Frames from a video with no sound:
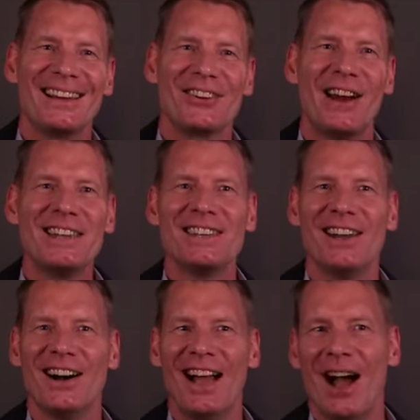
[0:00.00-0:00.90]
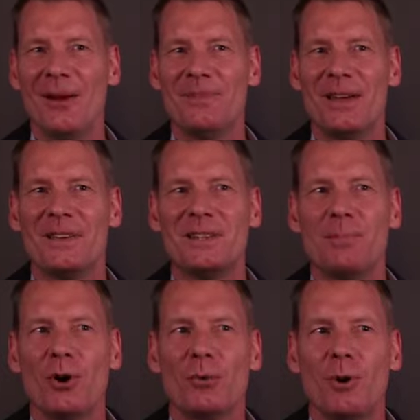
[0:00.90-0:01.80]
Grace and I hope that this
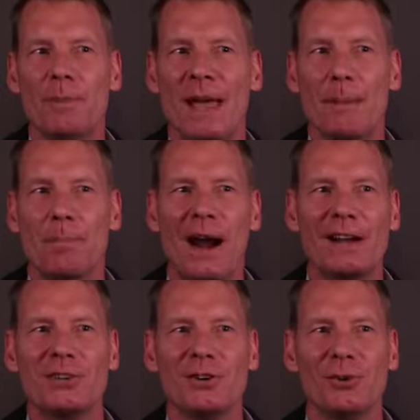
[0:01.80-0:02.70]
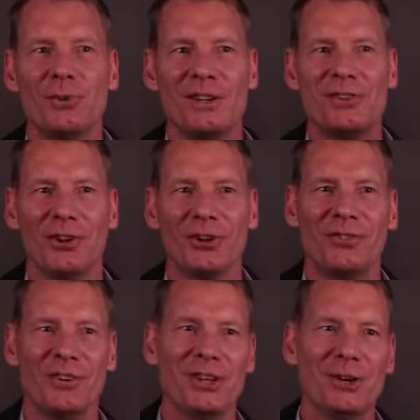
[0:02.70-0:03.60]
book will be a practical resource
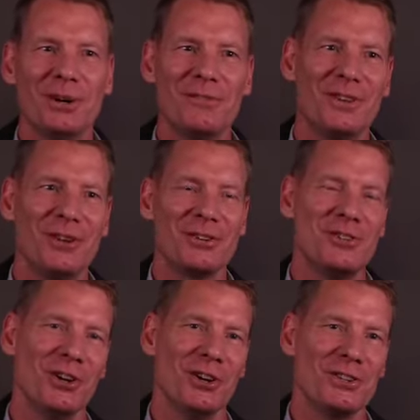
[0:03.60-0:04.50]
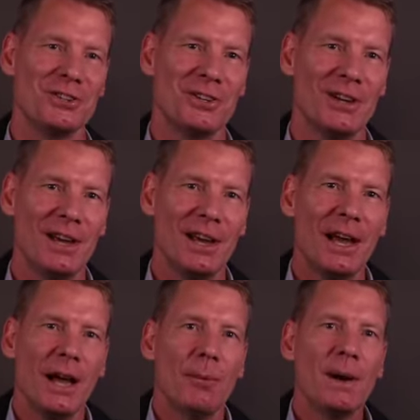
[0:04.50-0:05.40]
for you and for your church.
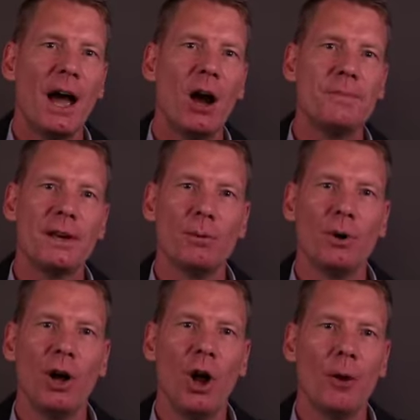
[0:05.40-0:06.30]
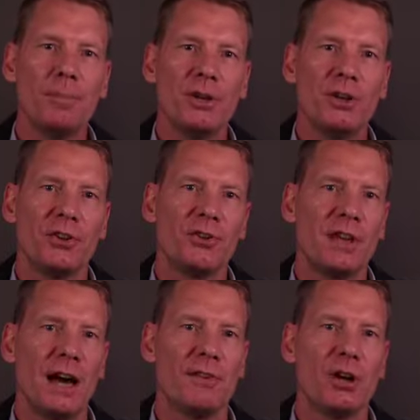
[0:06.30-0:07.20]
We hope that it will help you
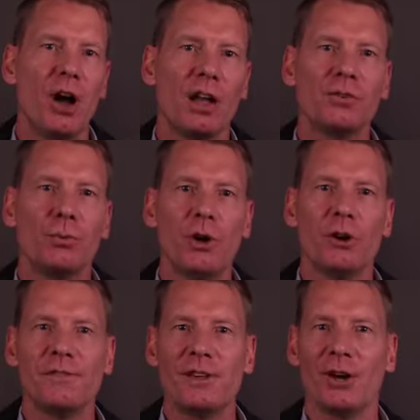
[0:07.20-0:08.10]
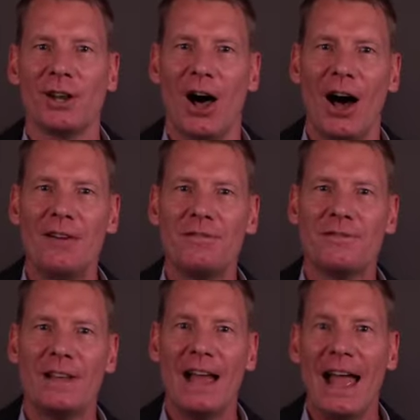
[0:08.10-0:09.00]
discover God's will for your life
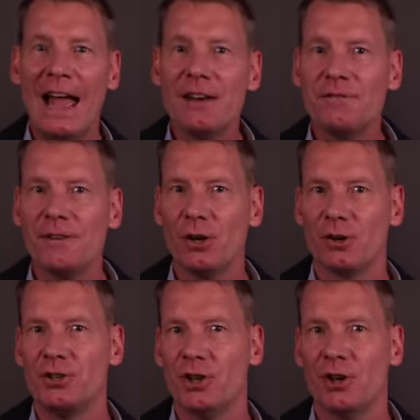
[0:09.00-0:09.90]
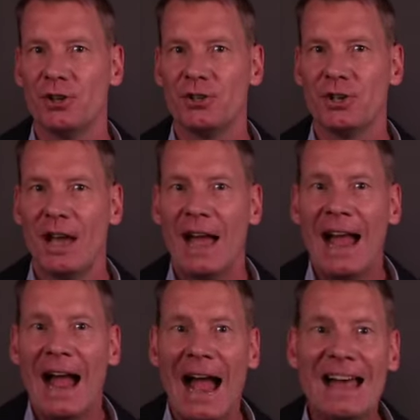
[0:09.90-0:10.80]
and for your church,
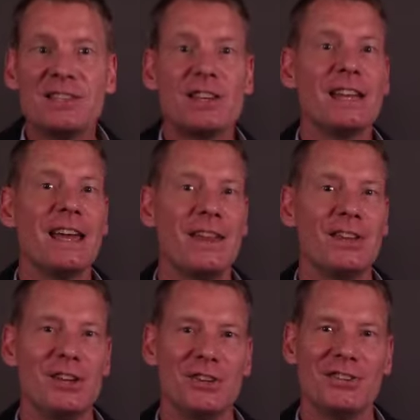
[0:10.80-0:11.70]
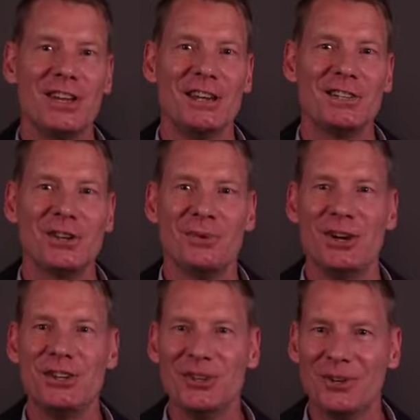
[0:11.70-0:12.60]
as together you seek to
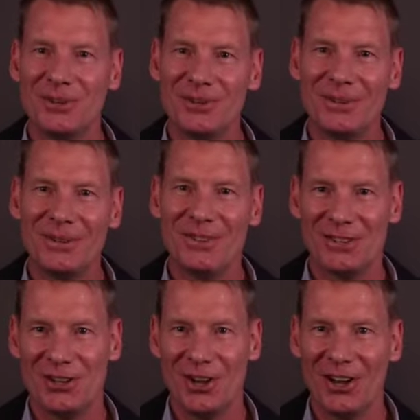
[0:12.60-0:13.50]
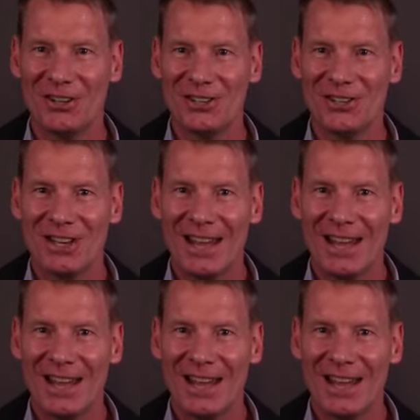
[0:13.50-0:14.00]
renew the church